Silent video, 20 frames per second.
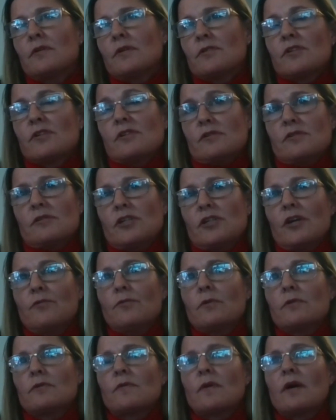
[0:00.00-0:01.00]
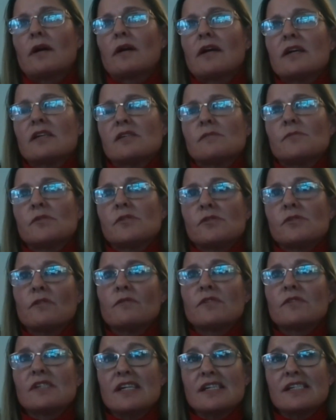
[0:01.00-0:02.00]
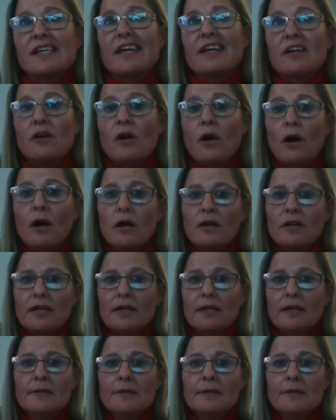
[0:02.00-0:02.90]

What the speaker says: just general customer service is getting harder.